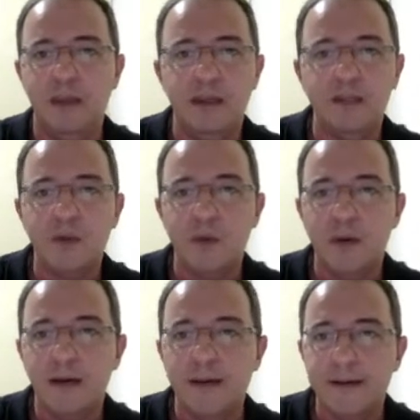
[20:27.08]
So
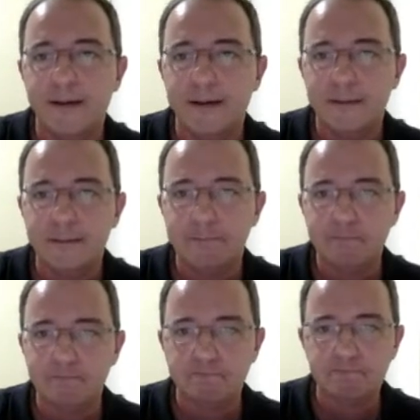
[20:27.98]

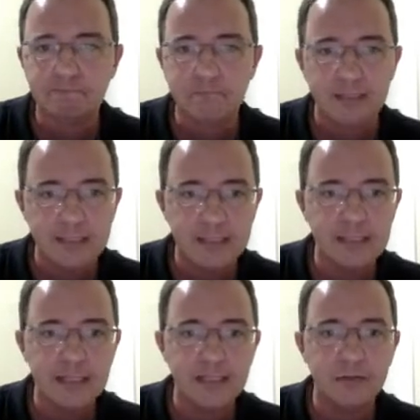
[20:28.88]
this is
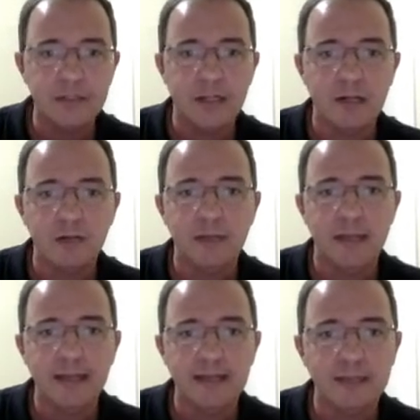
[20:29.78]
the result we
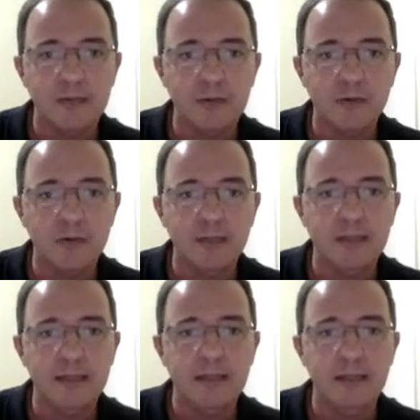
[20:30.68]
get. So
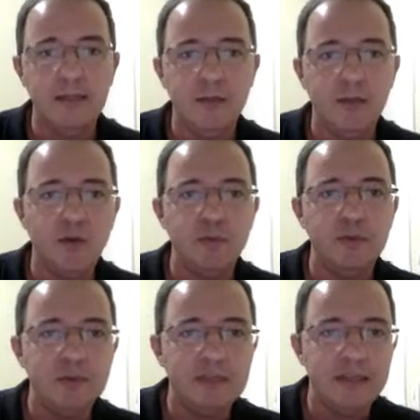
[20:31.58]
we
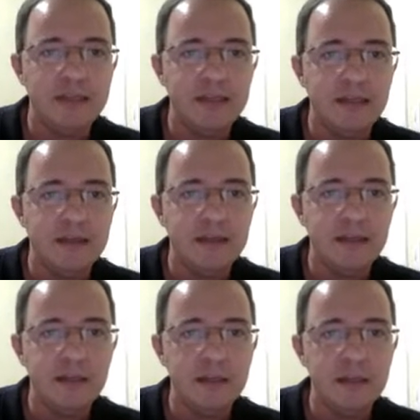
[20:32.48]
compute
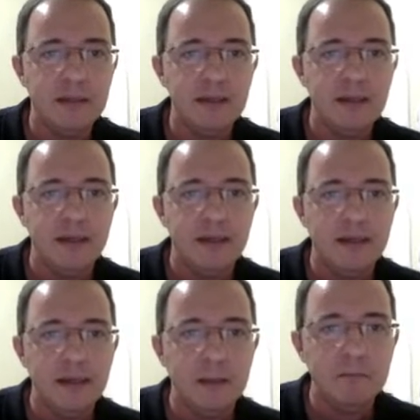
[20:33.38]
the
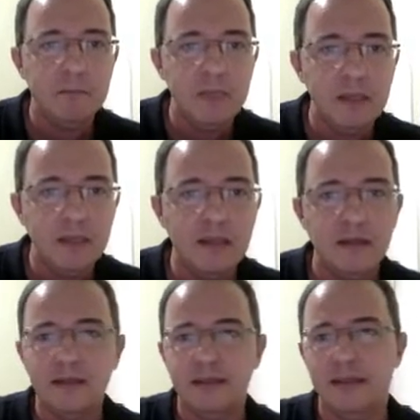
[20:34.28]
mean
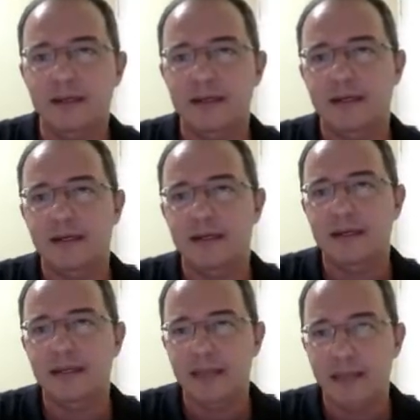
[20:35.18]

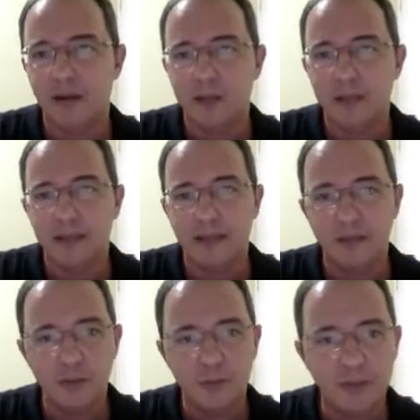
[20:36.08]
entanglement
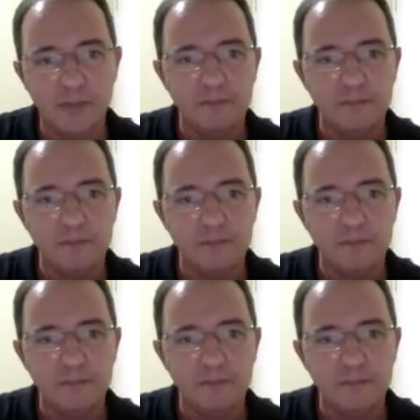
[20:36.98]
entropy.